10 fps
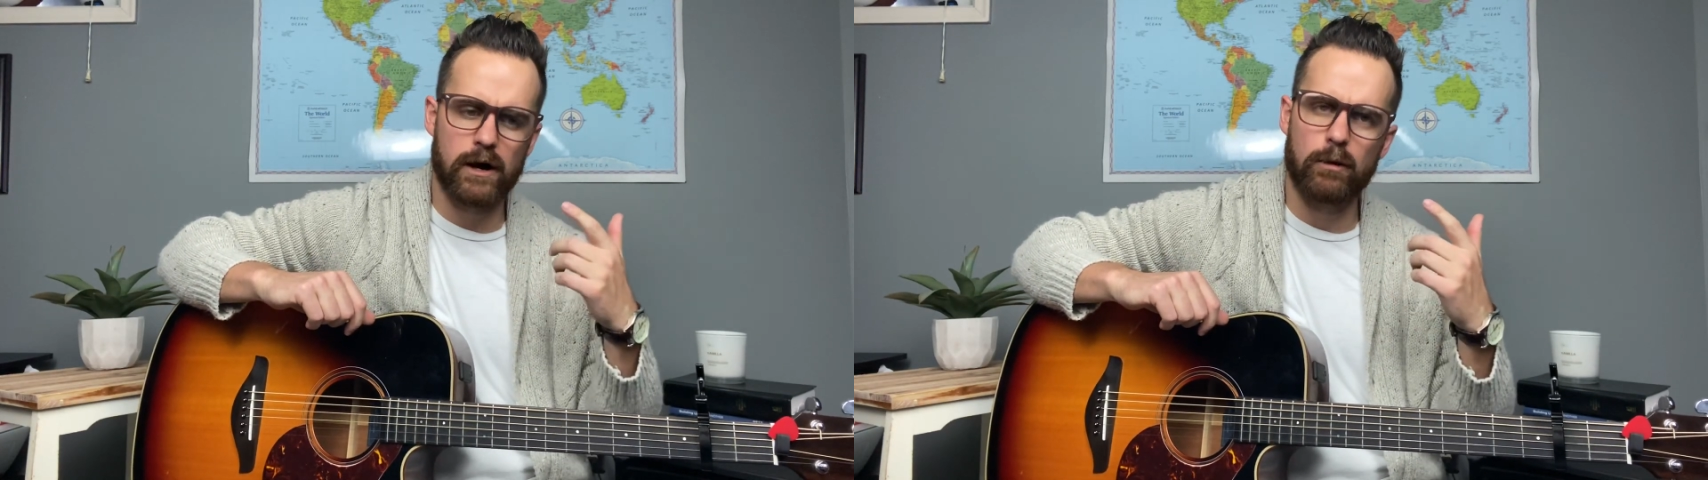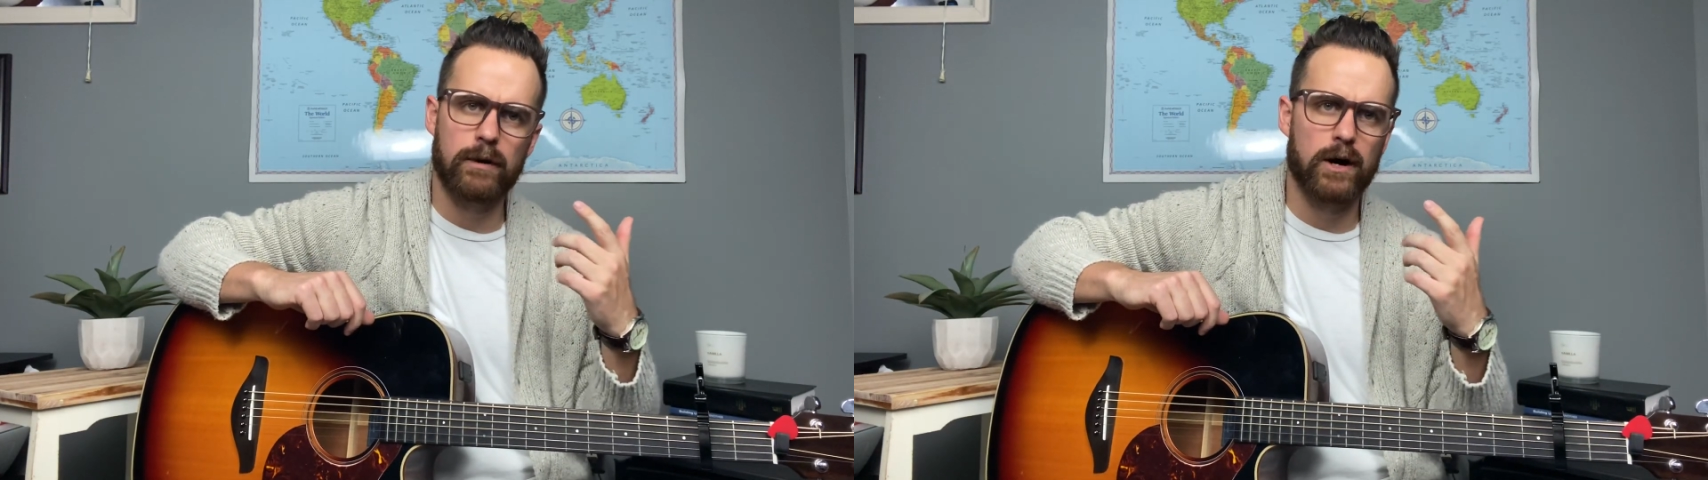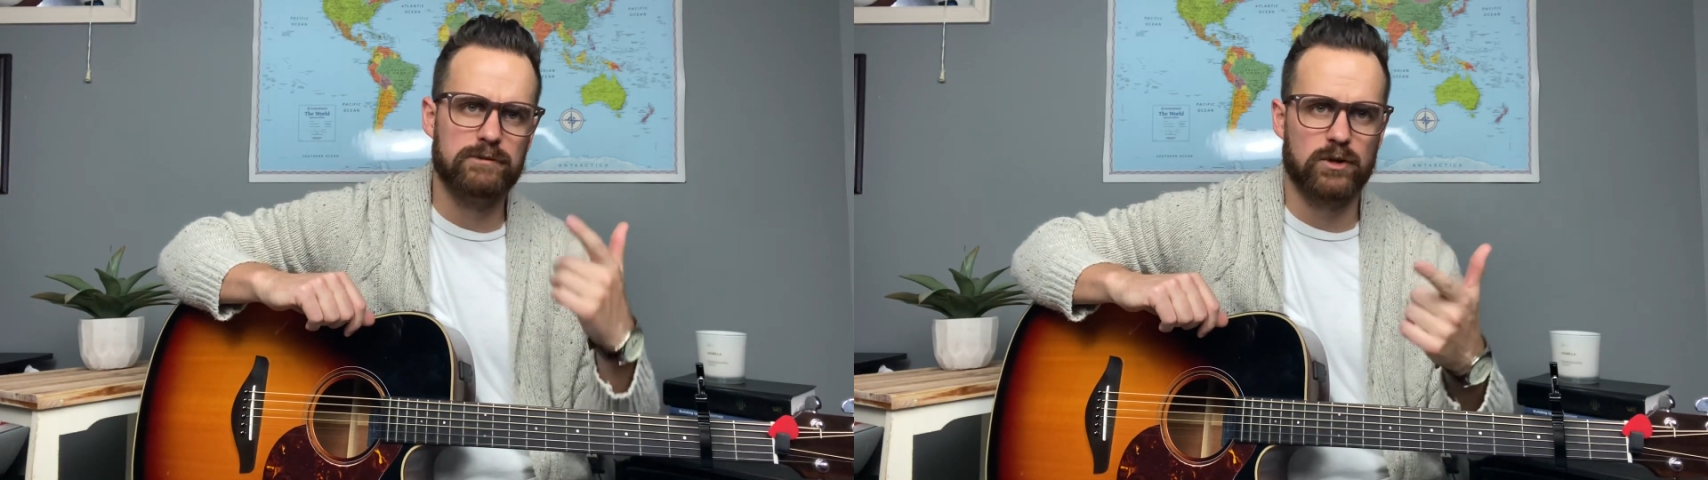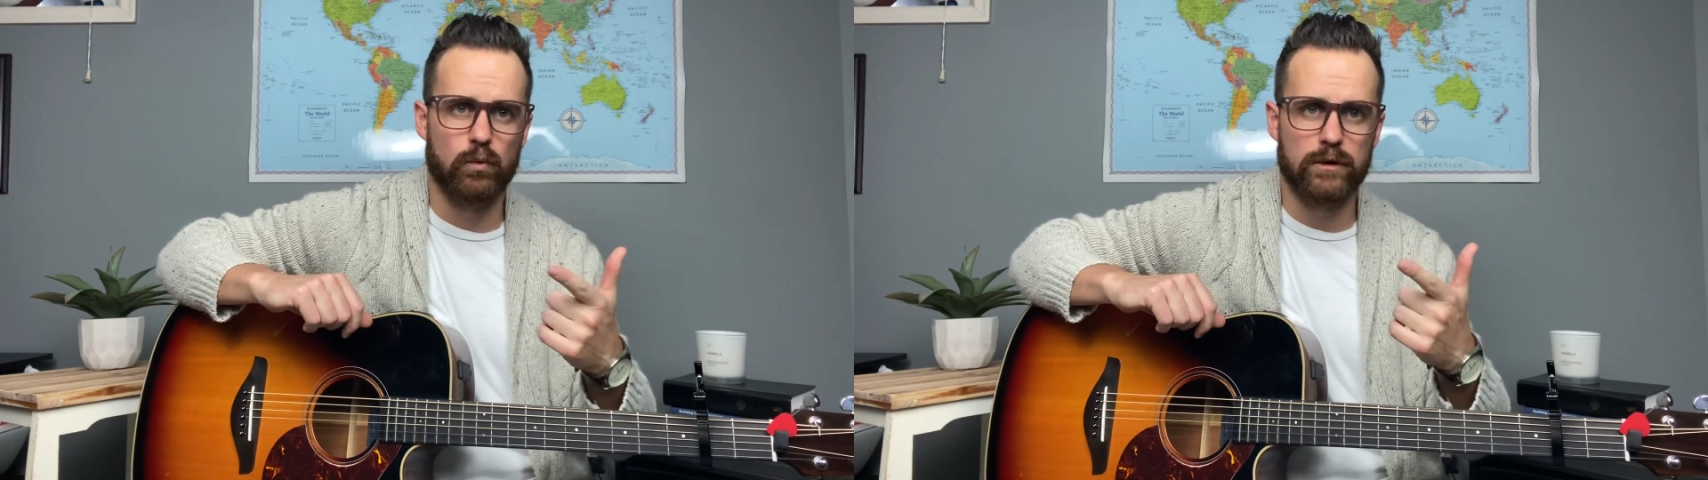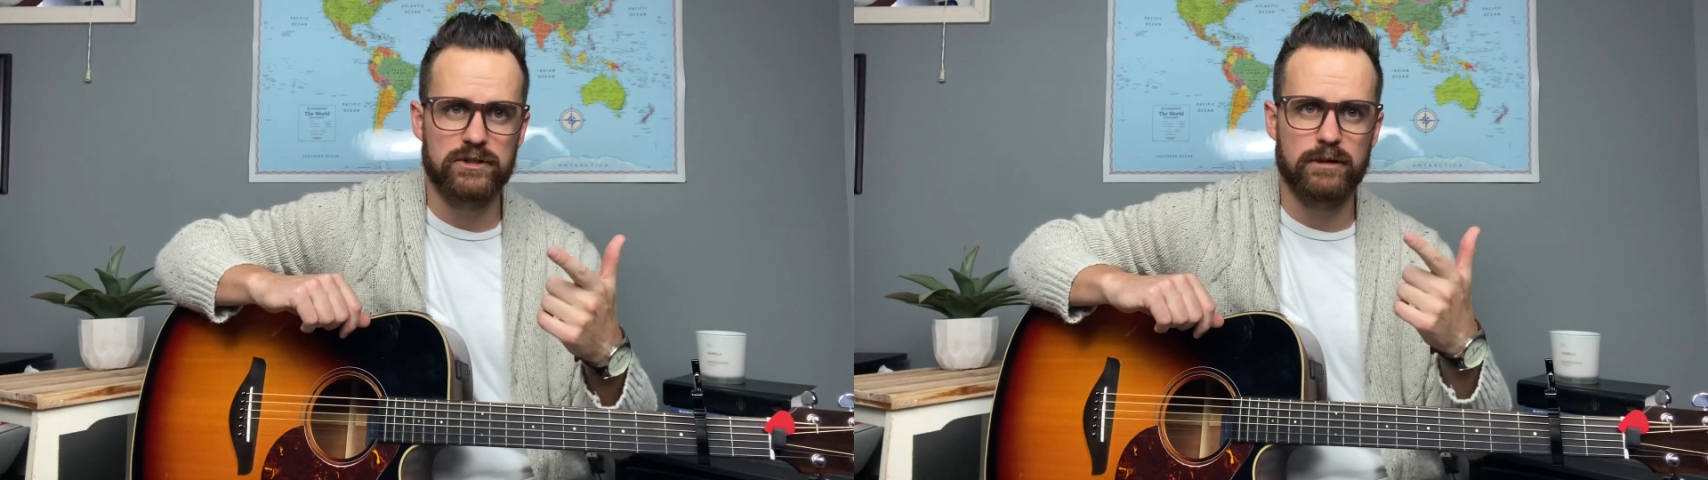I hope it helps your
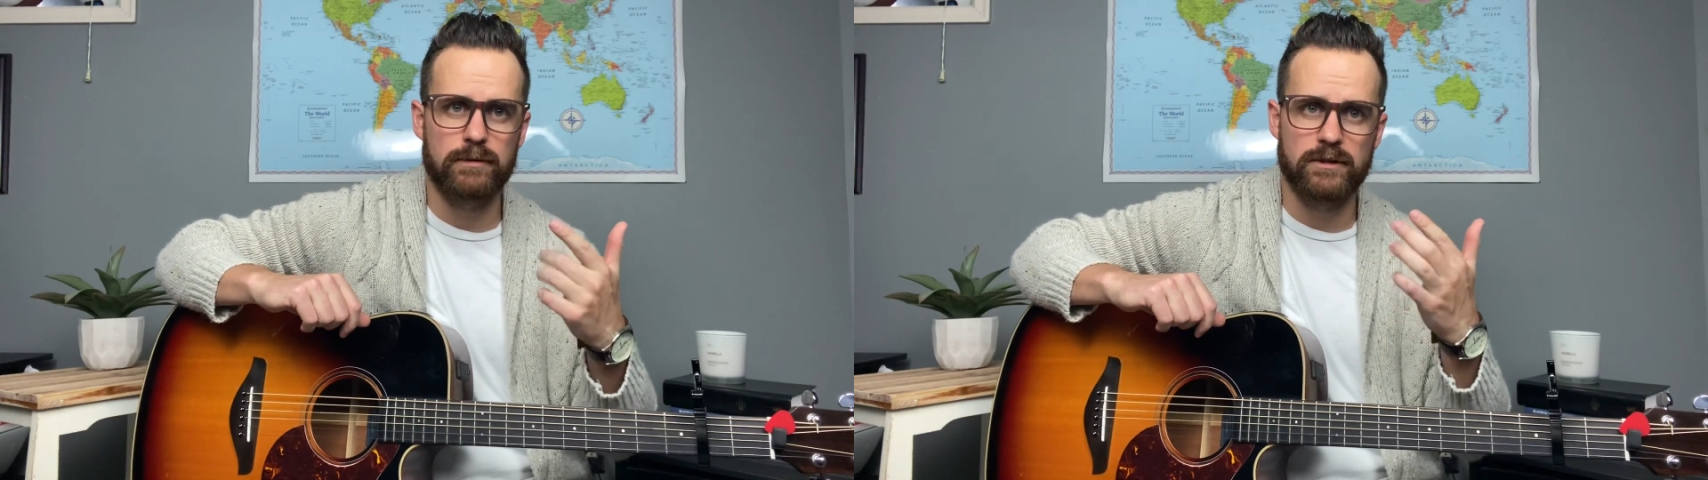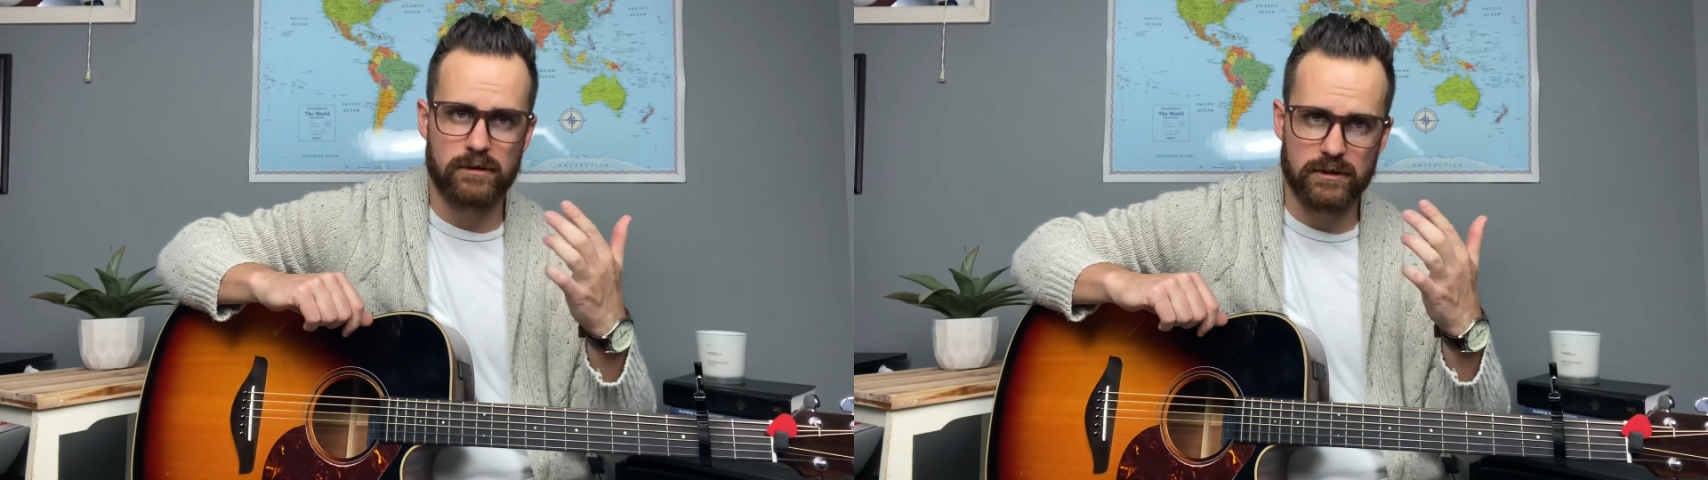worship and your